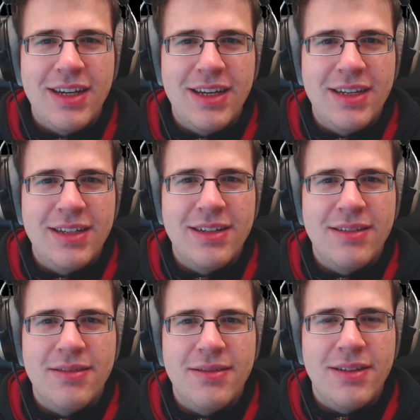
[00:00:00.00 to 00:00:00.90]
And
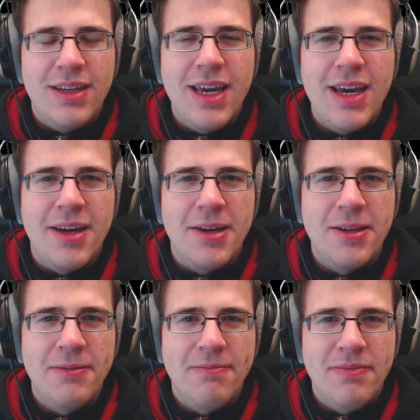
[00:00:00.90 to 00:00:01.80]
yeah,
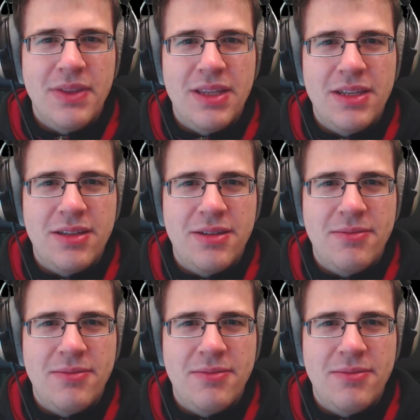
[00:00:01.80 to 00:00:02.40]
that's